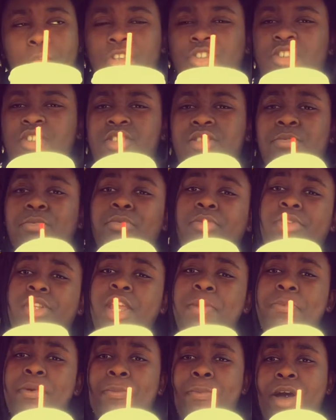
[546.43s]
Just
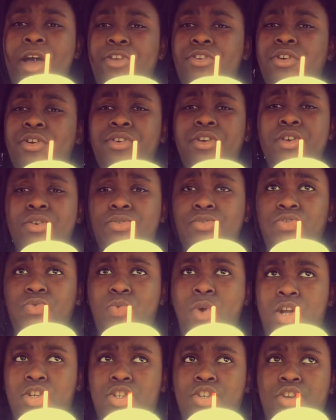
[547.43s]
keep in mind, you don't know who's
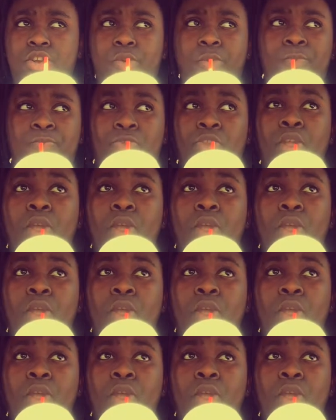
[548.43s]
watching you.